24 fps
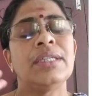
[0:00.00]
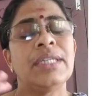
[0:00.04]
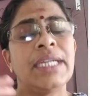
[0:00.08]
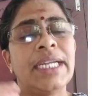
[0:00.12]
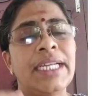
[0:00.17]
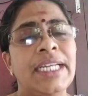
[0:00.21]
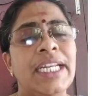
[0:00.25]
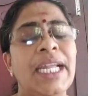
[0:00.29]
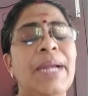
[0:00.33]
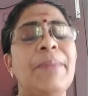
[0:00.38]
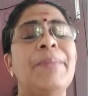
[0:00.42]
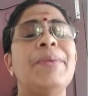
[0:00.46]

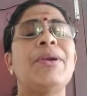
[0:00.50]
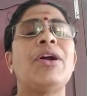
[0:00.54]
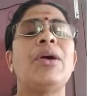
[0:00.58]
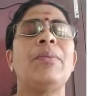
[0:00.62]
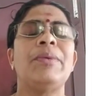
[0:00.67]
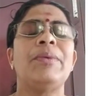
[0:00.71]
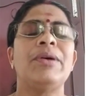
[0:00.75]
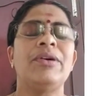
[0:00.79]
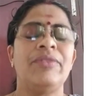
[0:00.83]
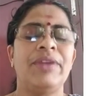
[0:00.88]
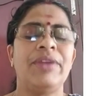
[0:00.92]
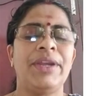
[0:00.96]
in a
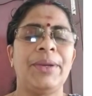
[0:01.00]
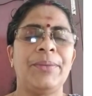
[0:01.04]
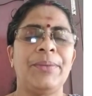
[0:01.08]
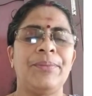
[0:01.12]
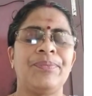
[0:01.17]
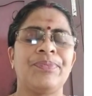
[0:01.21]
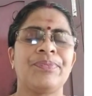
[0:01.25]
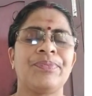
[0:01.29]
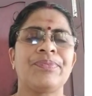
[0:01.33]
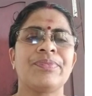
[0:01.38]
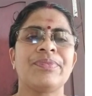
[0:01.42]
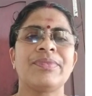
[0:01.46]
proper way.
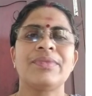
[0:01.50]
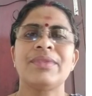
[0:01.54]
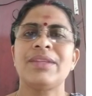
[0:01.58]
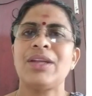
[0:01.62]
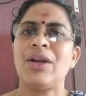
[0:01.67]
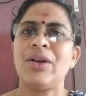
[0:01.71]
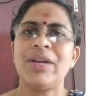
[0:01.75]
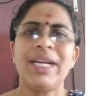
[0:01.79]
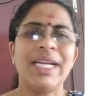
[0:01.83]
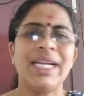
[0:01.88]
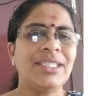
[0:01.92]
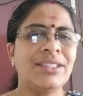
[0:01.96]

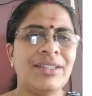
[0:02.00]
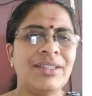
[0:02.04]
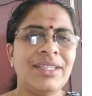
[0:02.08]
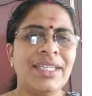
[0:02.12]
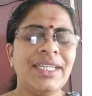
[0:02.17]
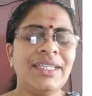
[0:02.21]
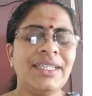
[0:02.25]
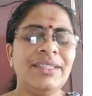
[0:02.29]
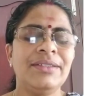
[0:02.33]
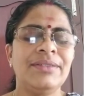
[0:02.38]
Okay, children?